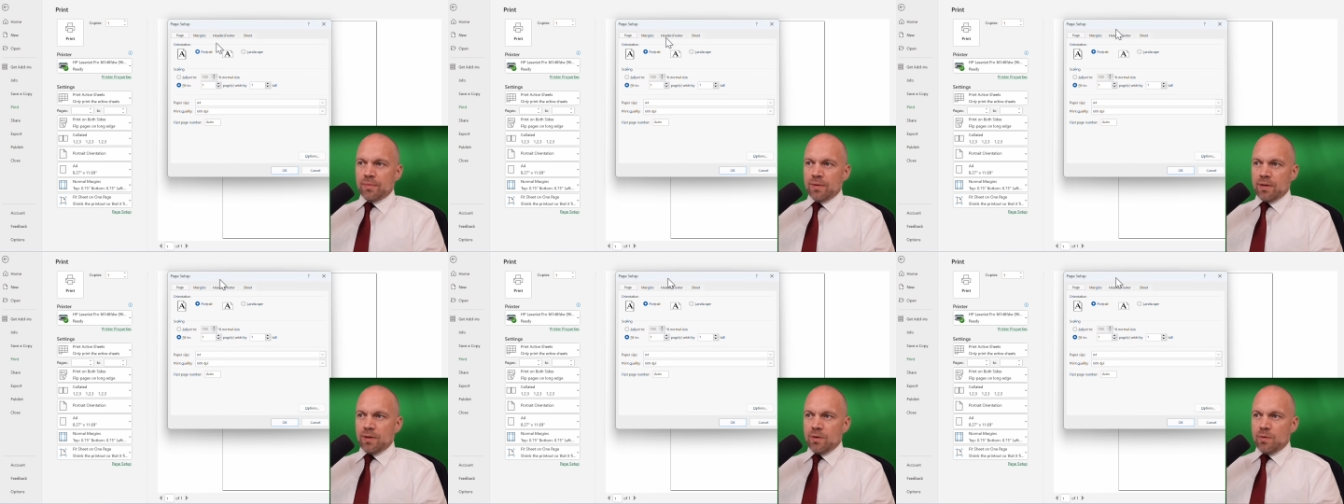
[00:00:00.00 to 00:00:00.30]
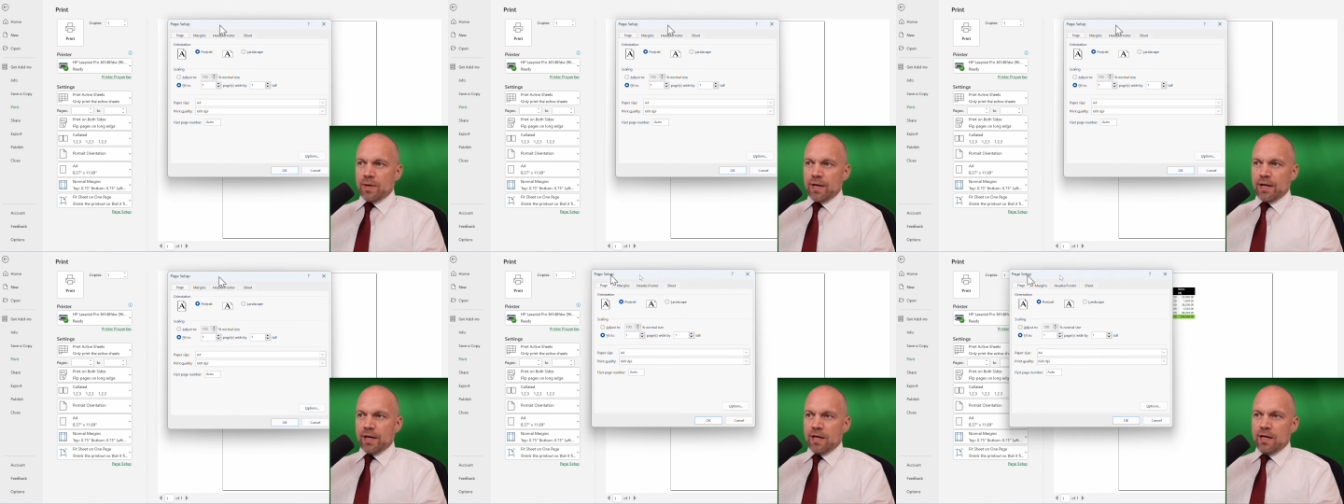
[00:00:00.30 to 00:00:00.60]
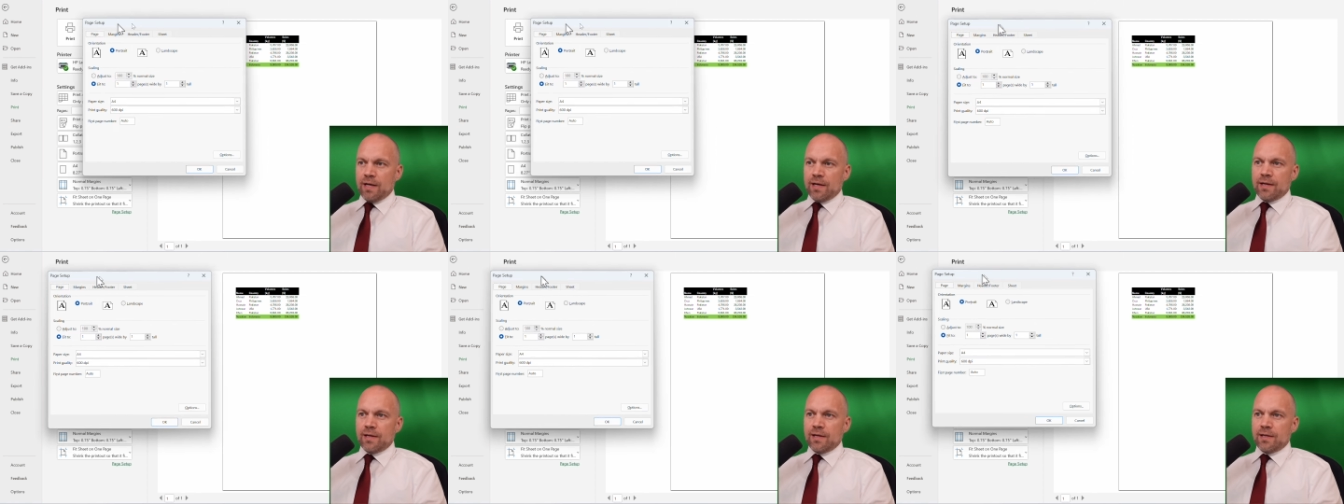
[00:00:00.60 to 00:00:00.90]
You can
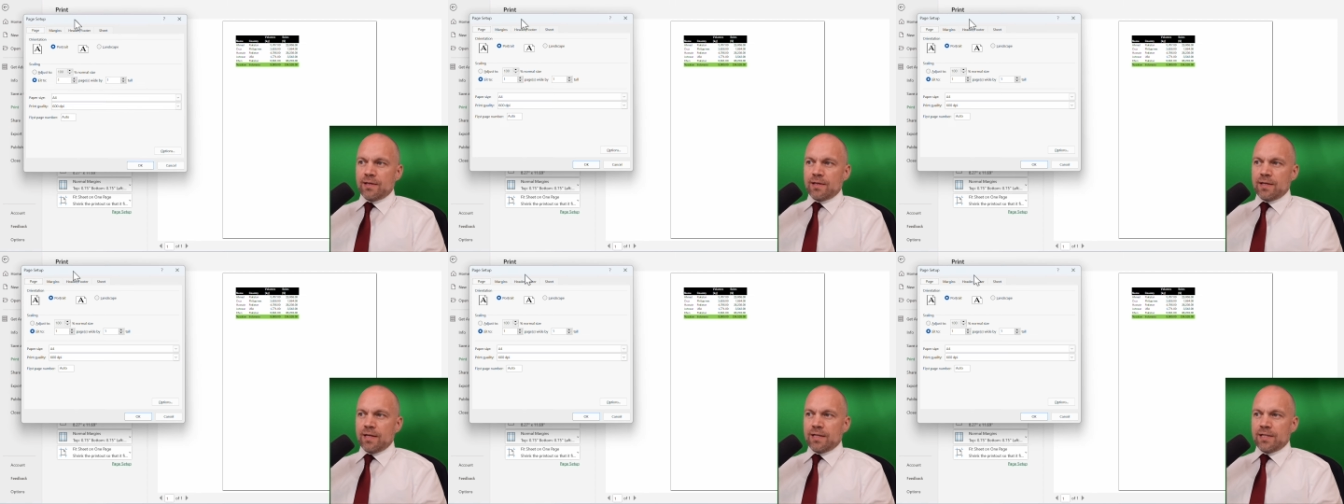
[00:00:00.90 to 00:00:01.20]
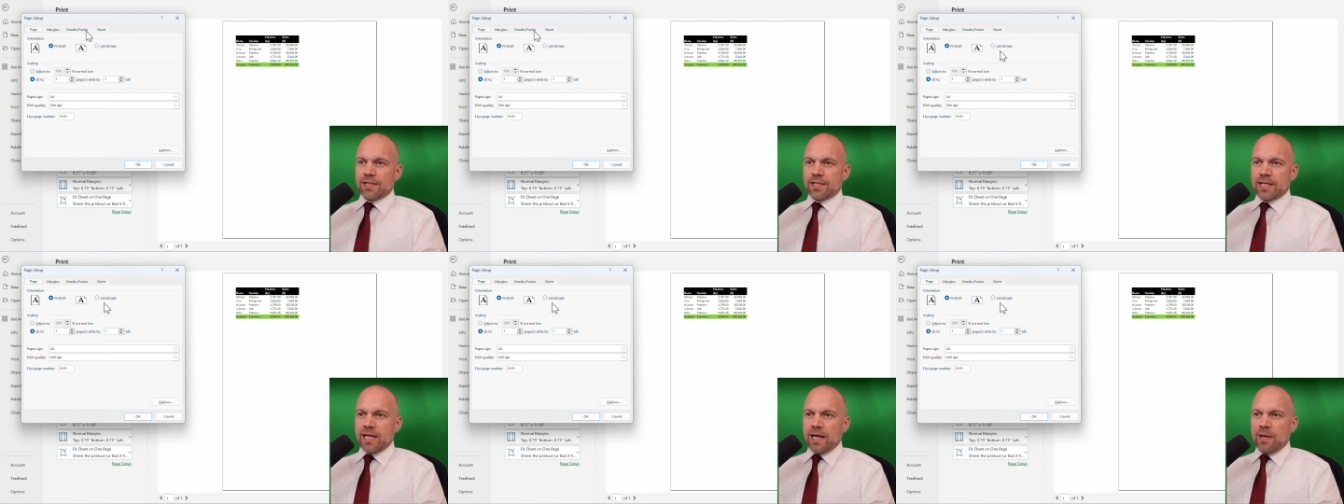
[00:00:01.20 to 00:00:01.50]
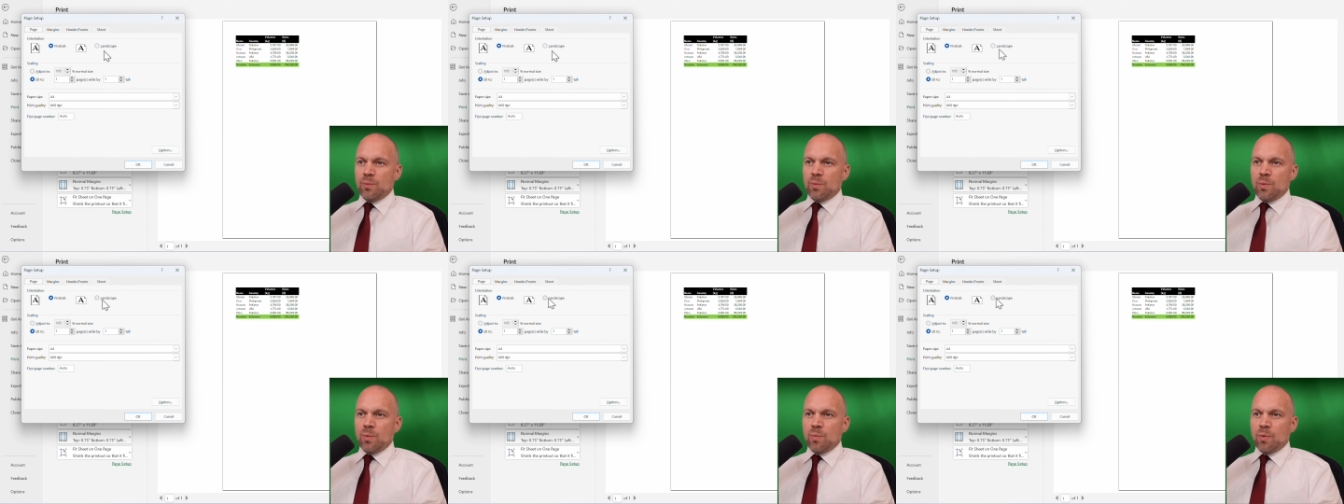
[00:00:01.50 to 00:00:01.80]
click in it and say
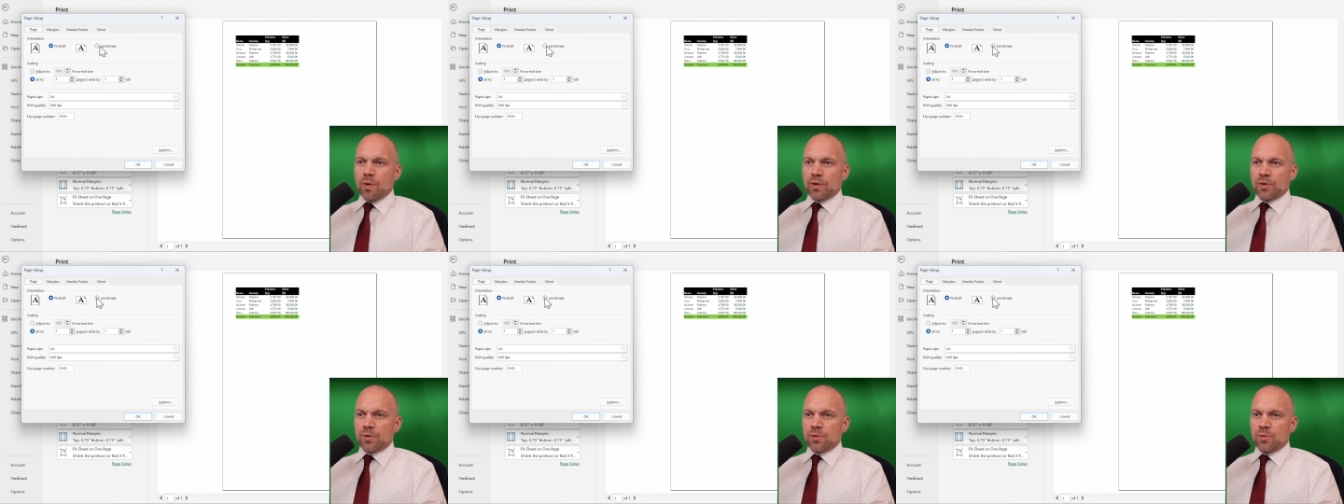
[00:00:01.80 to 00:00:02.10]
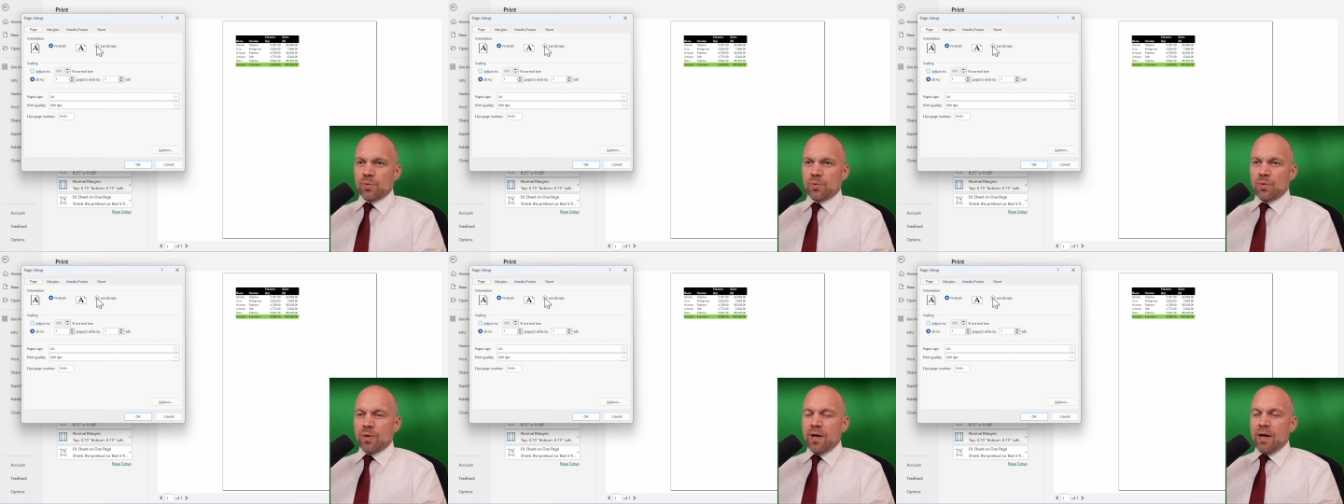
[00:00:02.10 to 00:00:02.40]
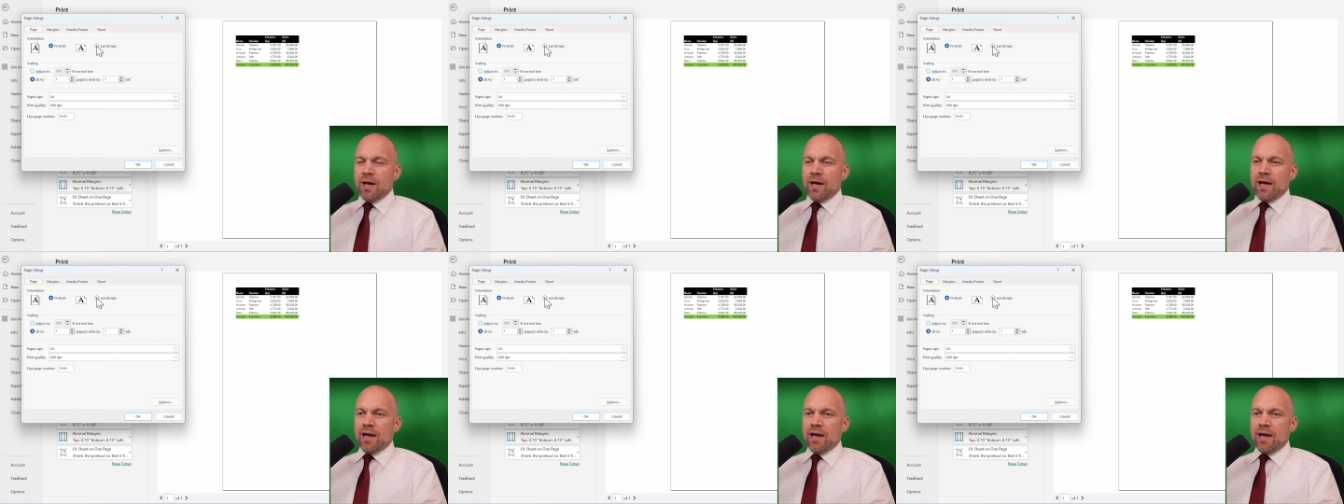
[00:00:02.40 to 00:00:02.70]
we want to
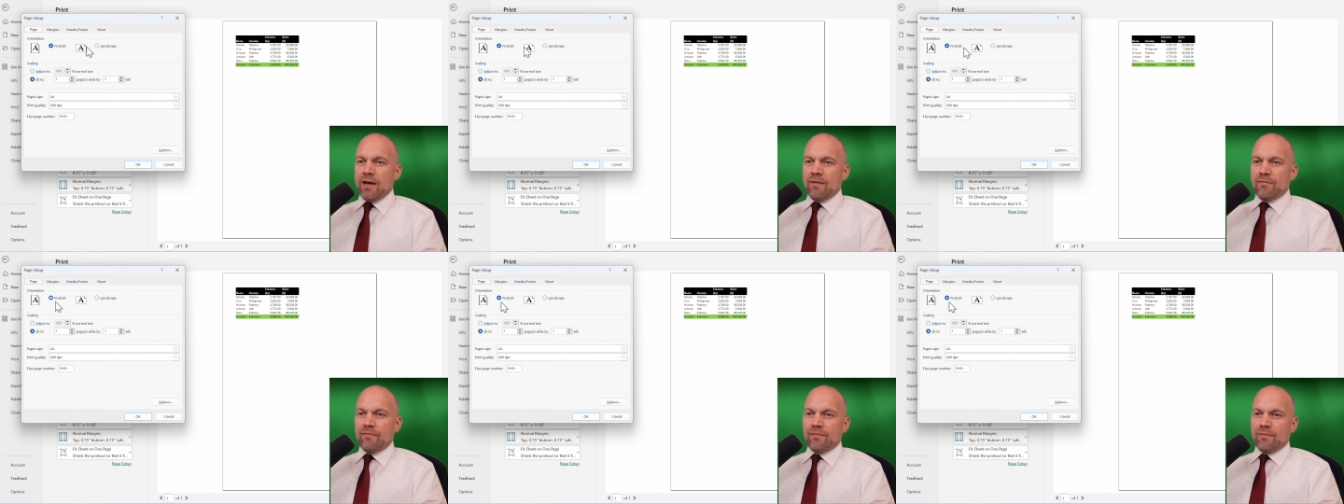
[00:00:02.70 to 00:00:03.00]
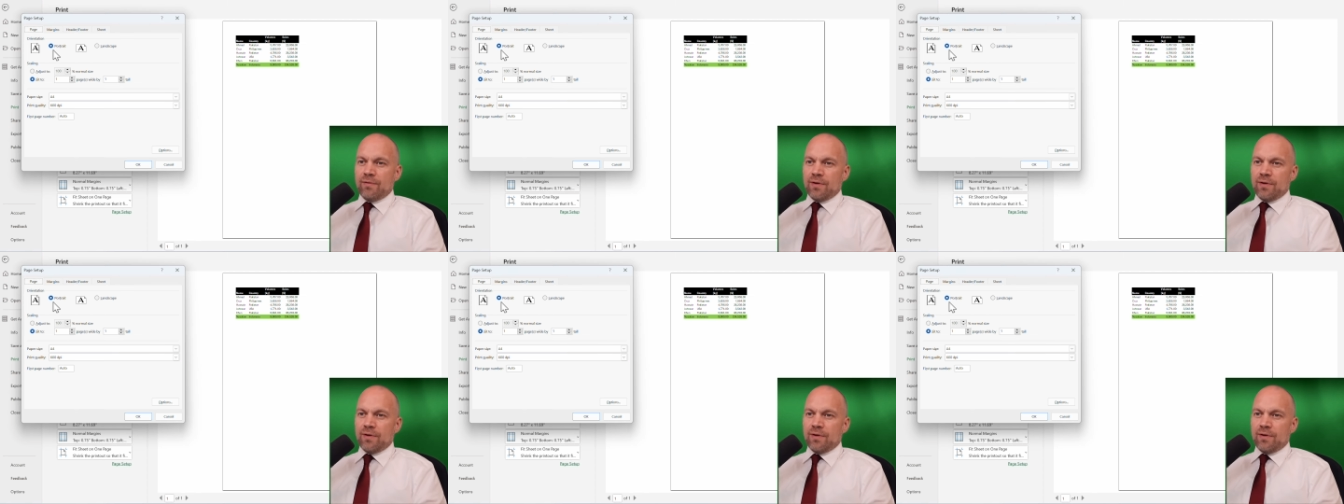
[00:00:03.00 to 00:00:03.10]
have